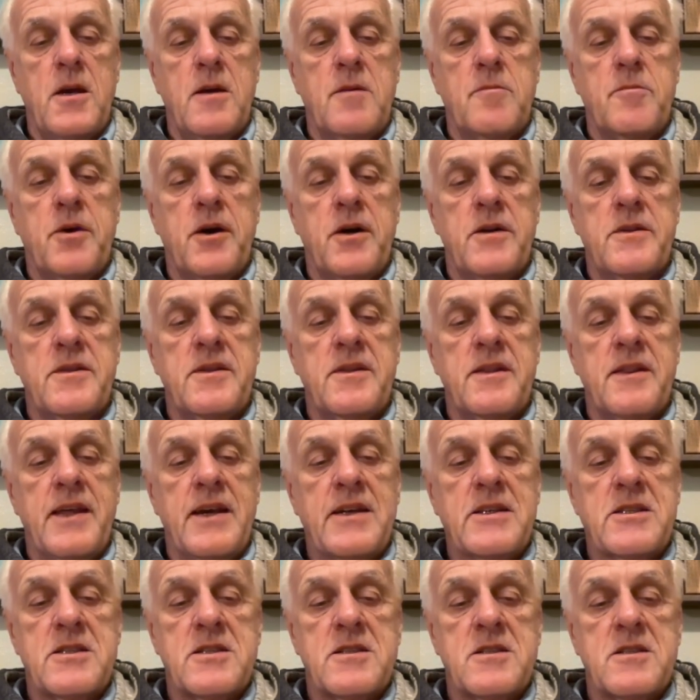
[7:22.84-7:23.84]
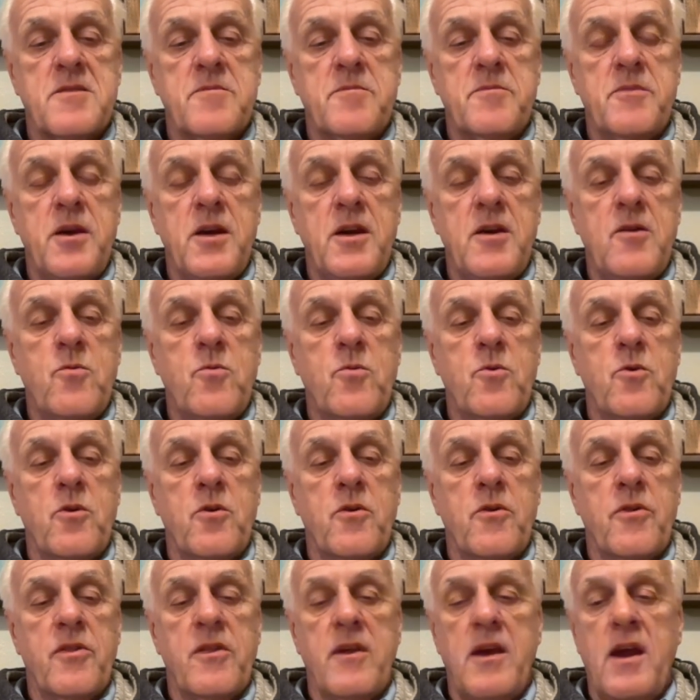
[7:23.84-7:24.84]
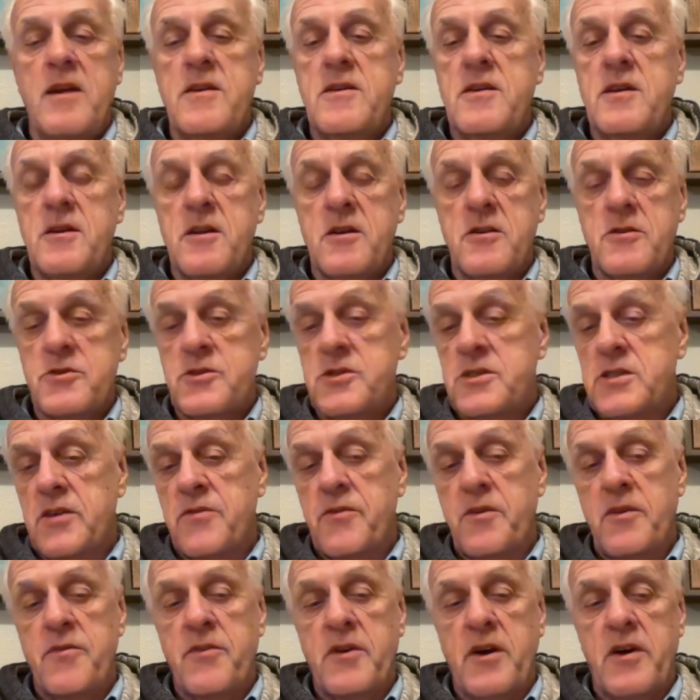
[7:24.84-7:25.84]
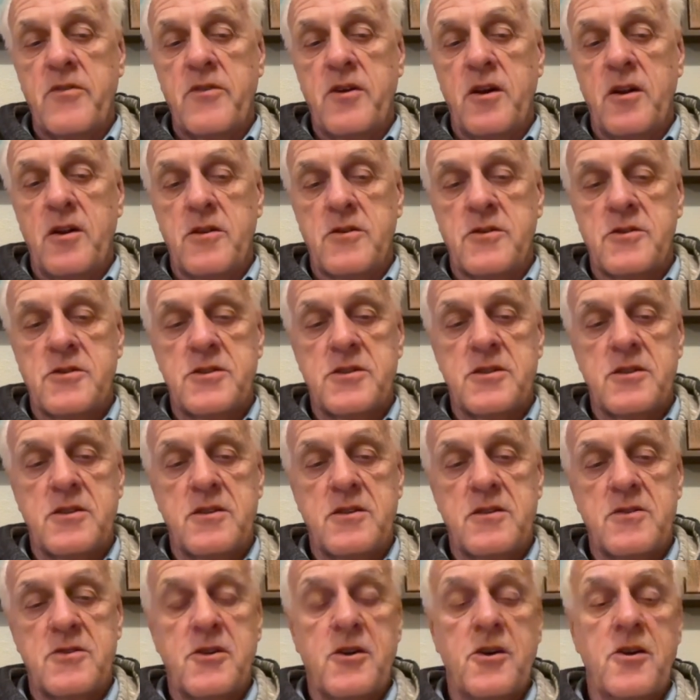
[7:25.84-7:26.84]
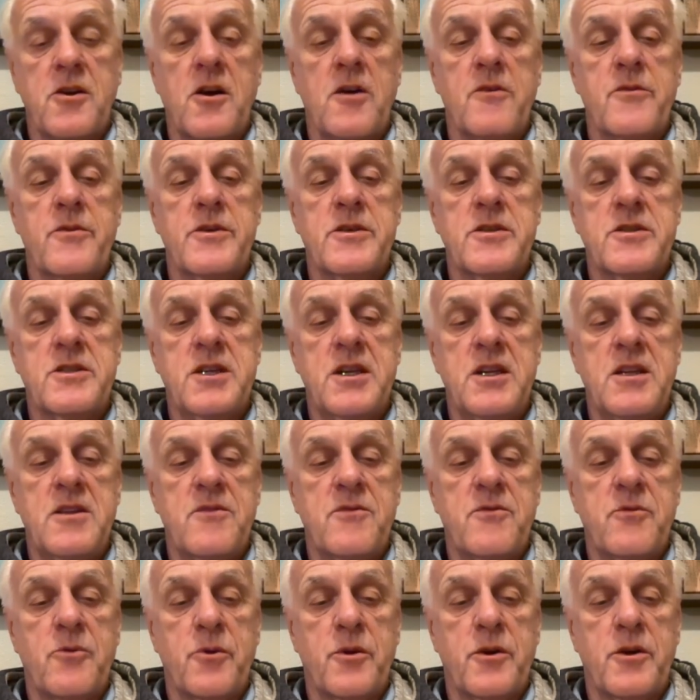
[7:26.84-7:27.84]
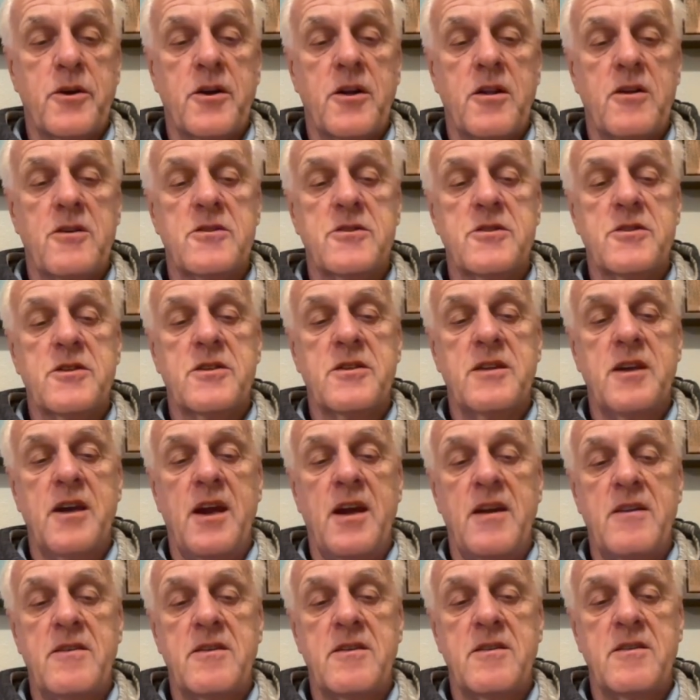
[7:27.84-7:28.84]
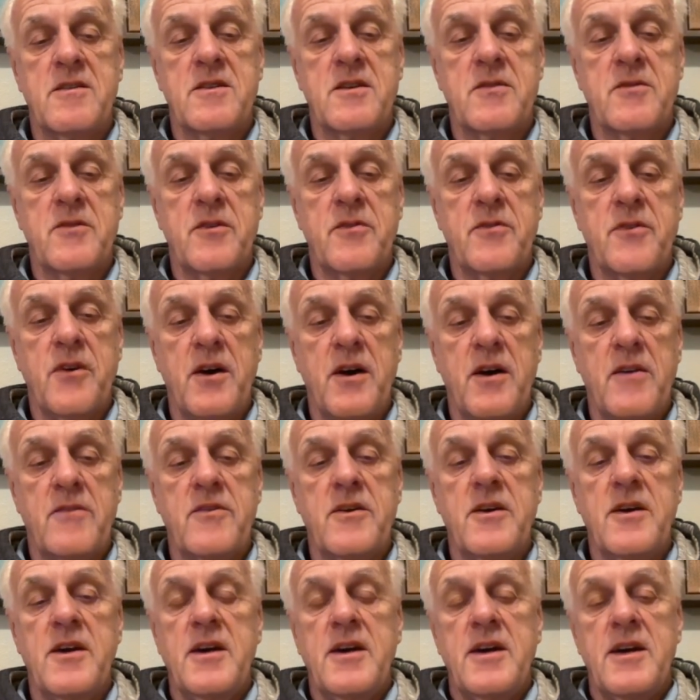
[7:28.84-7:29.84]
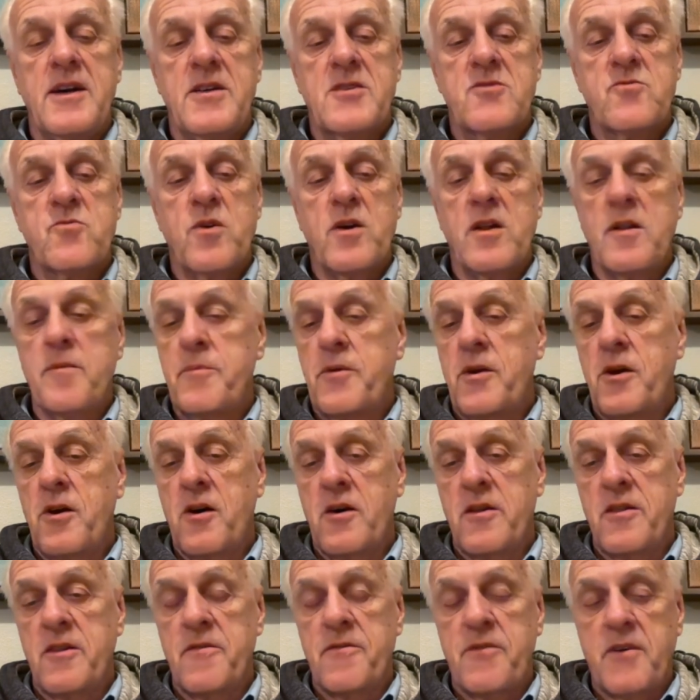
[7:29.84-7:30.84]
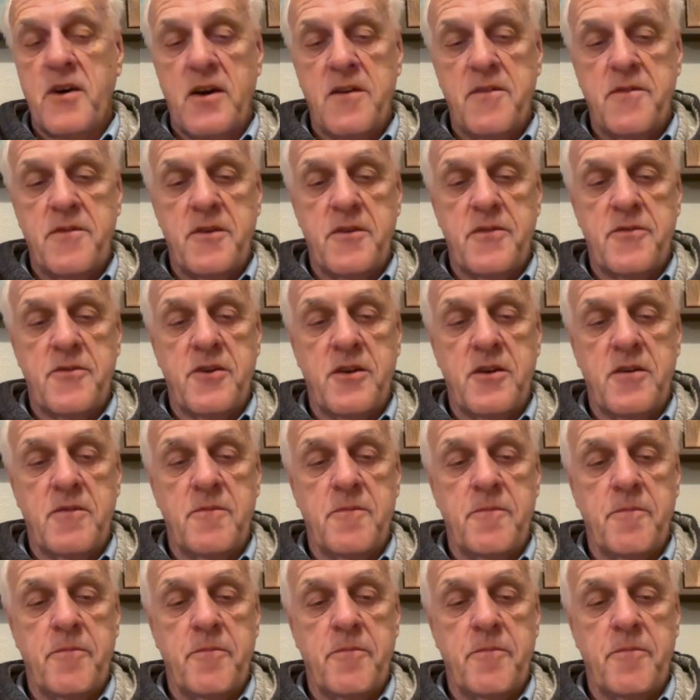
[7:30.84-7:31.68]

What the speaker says: but that's to me worth $1,875. So you can already see the $400 and the $1,875 is well beyond the $550.